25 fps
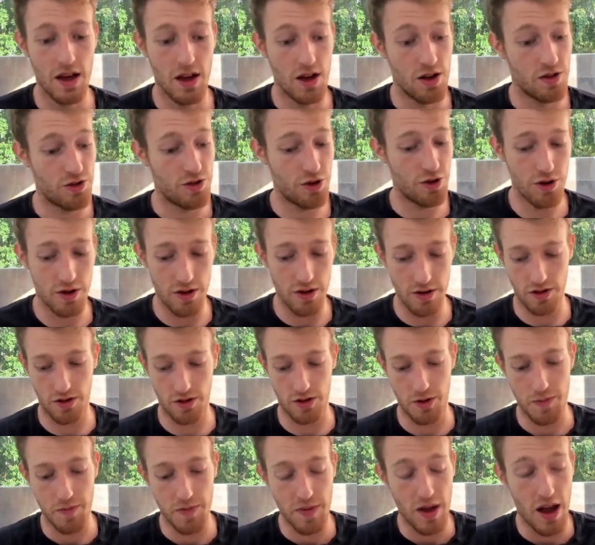
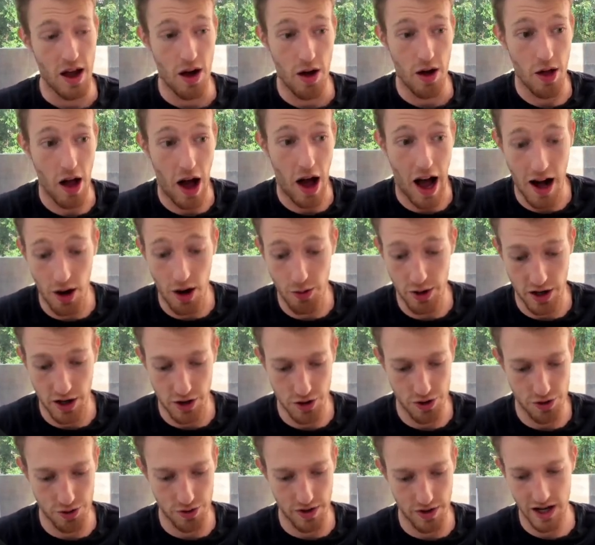students. How we
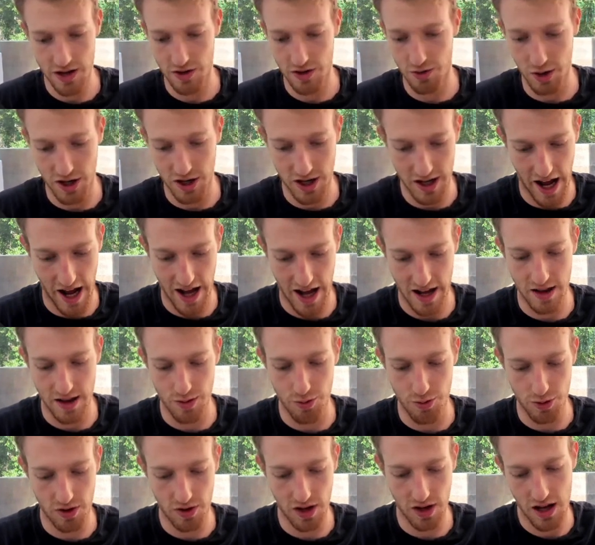could do that is we could add
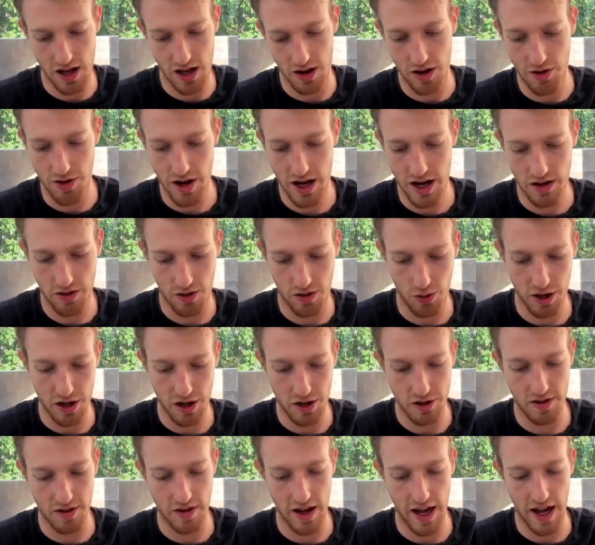them all together, right? So we
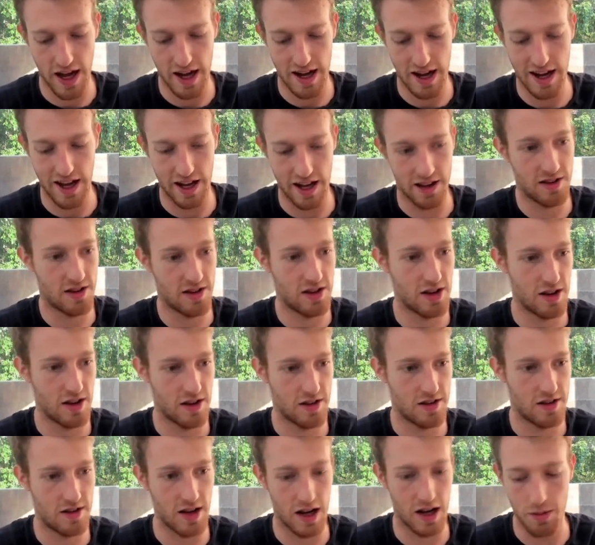could say let
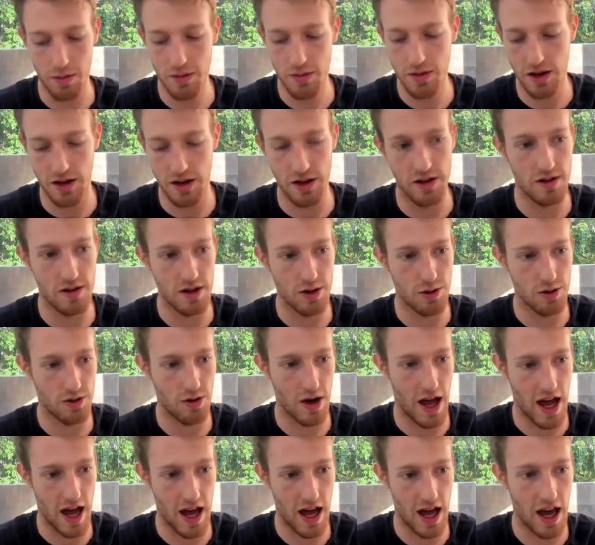sum is equal
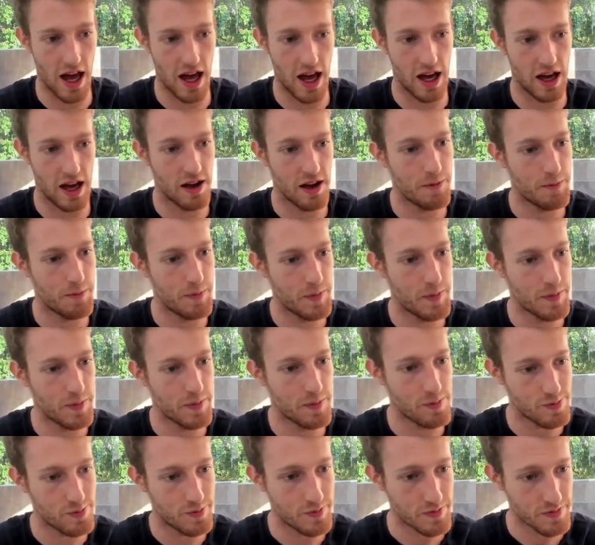to A
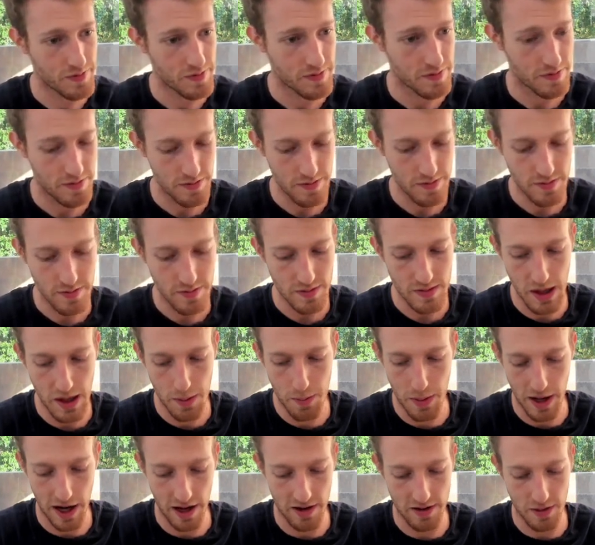
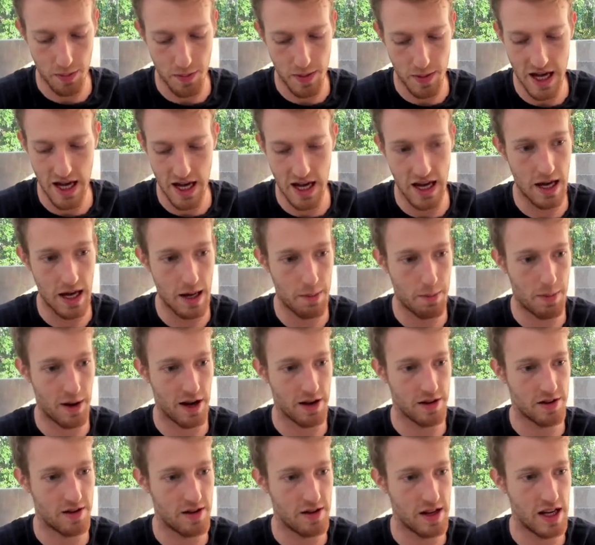plus B
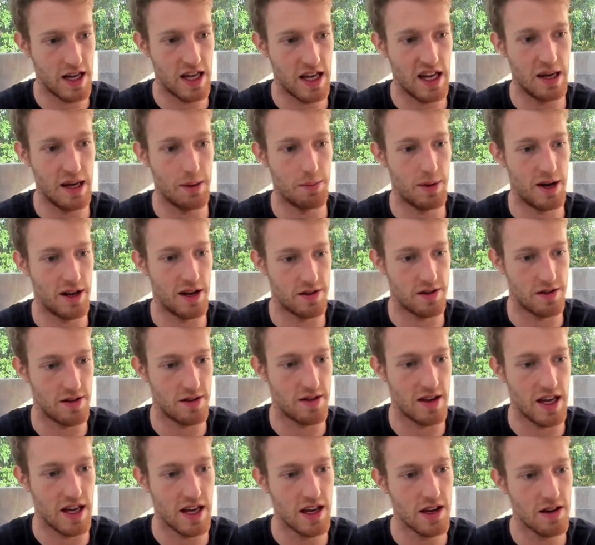plus C plus
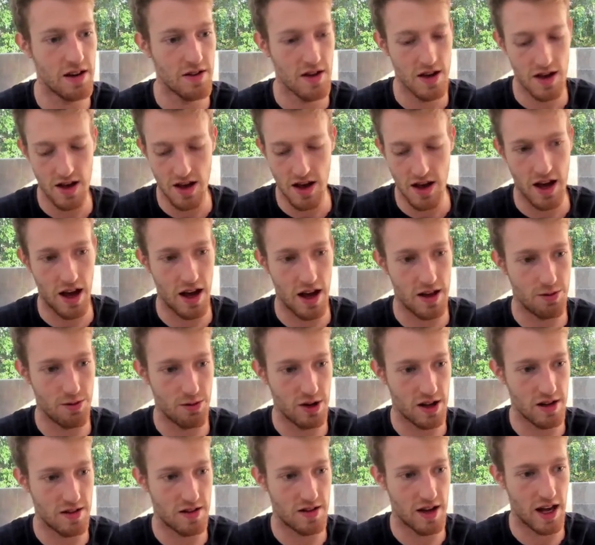D. And then
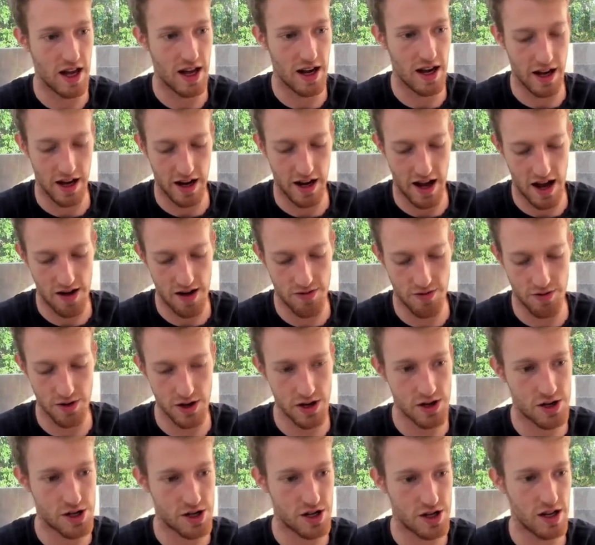we can say let
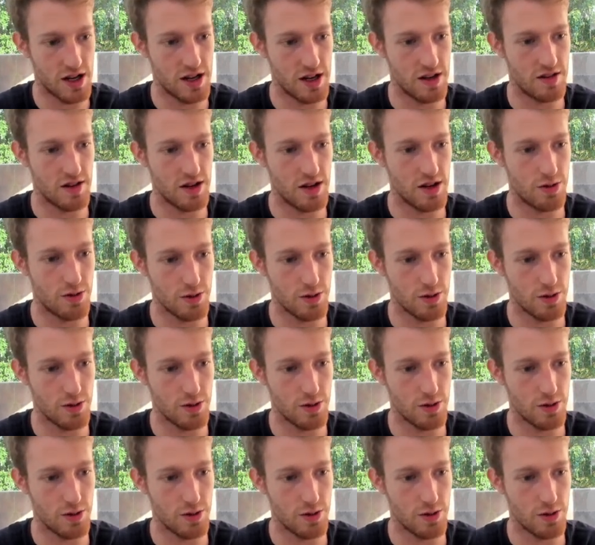average is equal